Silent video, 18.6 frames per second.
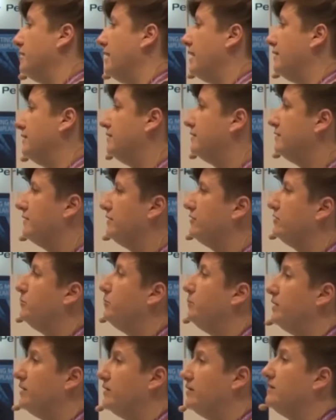analysis,
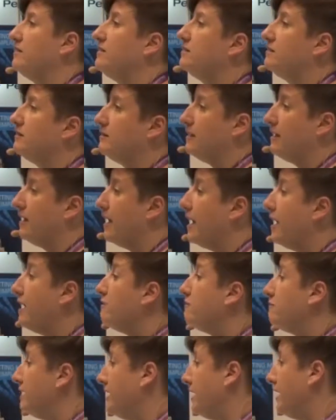because it's the
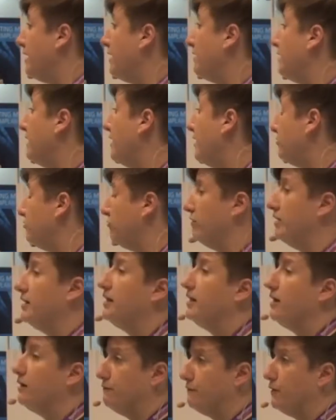area that has
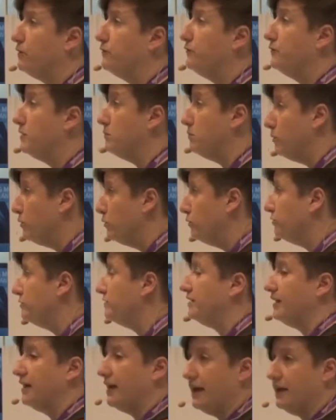really evolved the
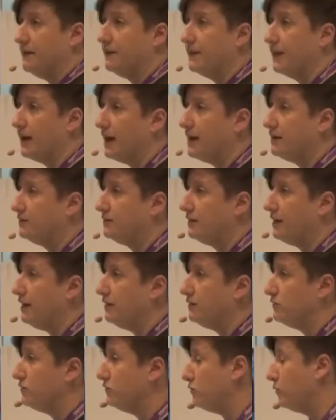most in the last
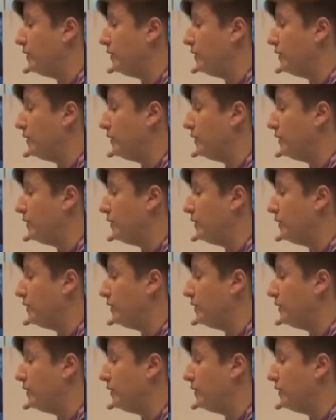10 to